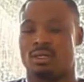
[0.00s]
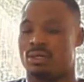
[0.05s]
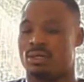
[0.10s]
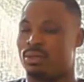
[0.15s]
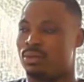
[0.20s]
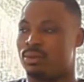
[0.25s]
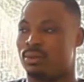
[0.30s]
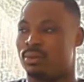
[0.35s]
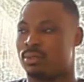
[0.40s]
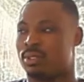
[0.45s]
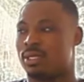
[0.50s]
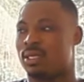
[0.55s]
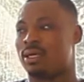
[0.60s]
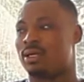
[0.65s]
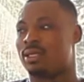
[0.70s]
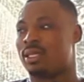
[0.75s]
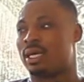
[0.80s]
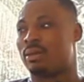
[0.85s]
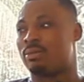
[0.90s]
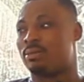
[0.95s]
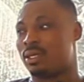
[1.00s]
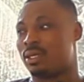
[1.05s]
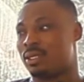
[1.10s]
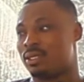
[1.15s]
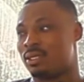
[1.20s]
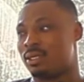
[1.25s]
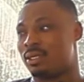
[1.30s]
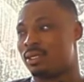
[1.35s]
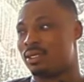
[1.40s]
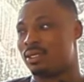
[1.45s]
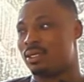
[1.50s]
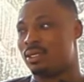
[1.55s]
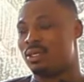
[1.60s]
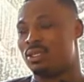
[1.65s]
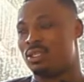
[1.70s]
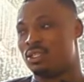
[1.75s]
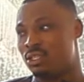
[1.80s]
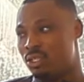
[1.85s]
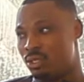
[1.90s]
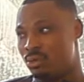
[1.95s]
No, tell that person
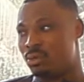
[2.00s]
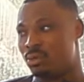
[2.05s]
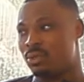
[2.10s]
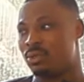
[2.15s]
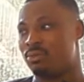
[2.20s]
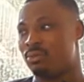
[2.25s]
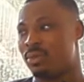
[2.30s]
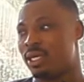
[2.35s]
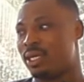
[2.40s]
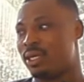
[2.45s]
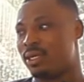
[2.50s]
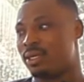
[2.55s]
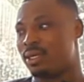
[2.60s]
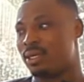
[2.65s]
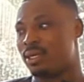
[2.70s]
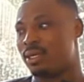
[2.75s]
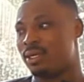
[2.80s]
you will make it.